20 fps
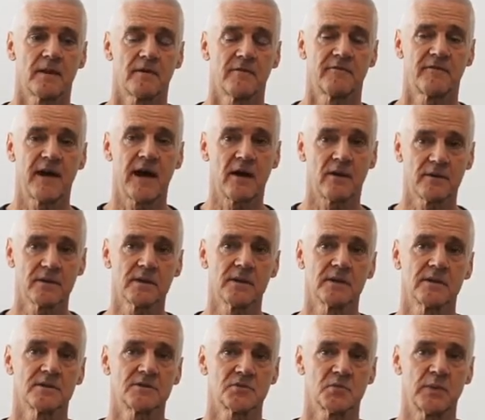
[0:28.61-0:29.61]
found
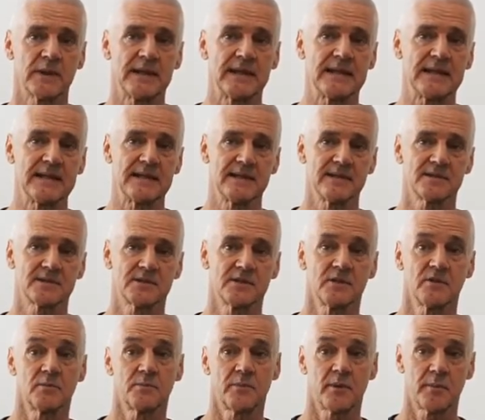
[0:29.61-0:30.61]
that we needed
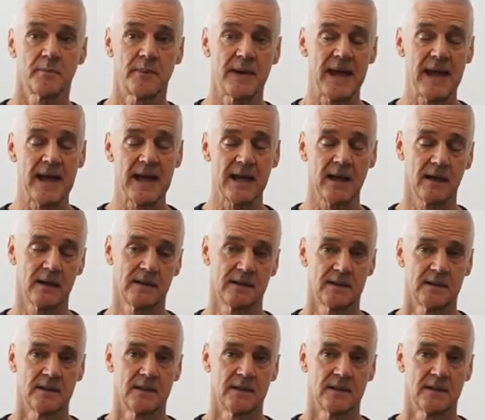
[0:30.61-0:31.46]
to prepare